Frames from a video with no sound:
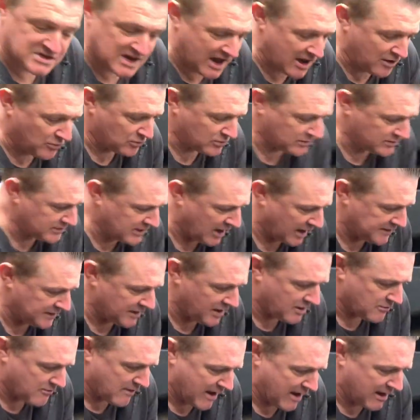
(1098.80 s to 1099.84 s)
out, cut it
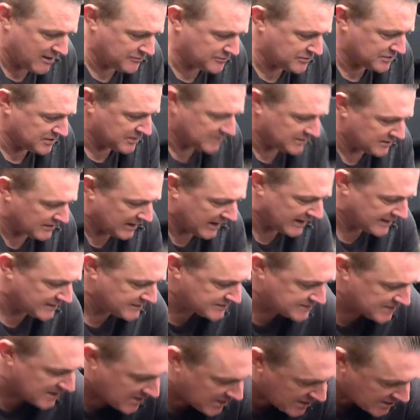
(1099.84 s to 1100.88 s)
around,
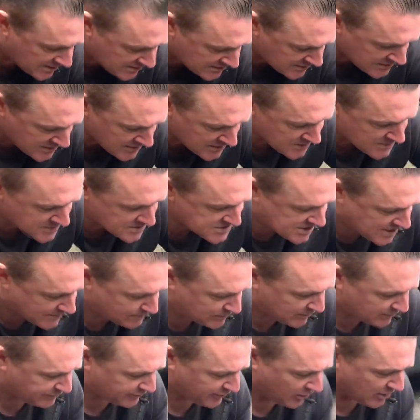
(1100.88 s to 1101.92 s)
and
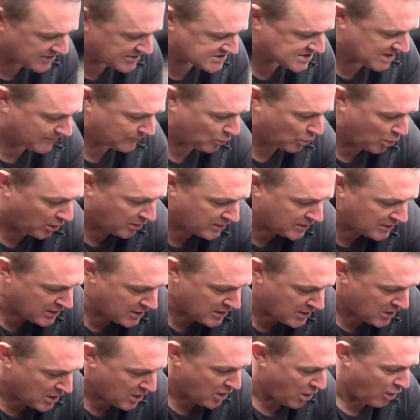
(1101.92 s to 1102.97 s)
simplify it somewhat.
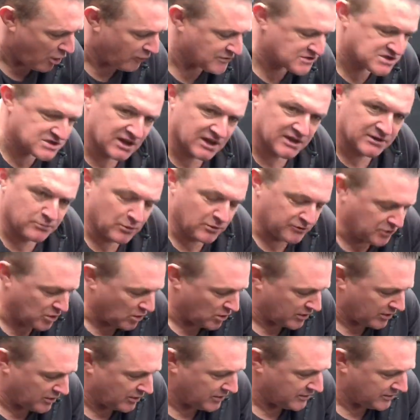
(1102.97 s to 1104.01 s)
Obviously we've
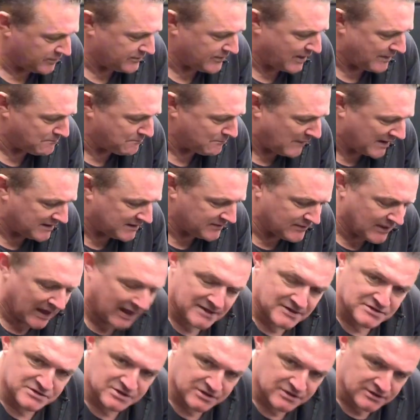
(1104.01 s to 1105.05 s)
got to then make
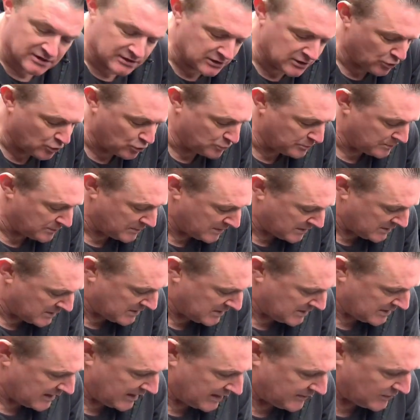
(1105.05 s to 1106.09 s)
that to the loom
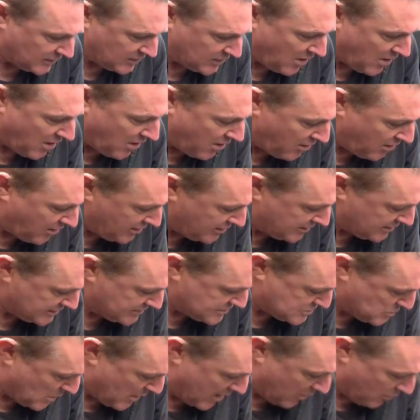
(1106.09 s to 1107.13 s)
in the car
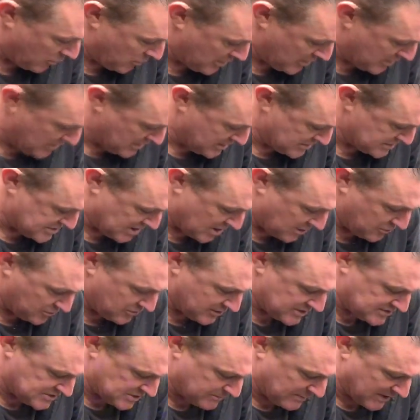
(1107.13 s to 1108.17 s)
as well. So
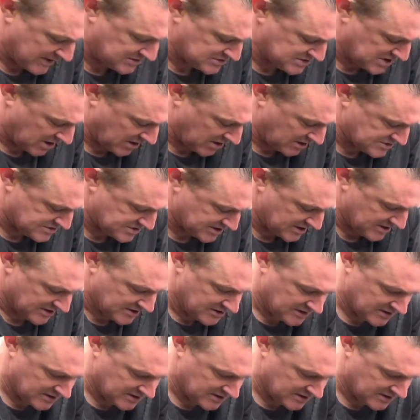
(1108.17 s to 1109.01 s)
it's a big task.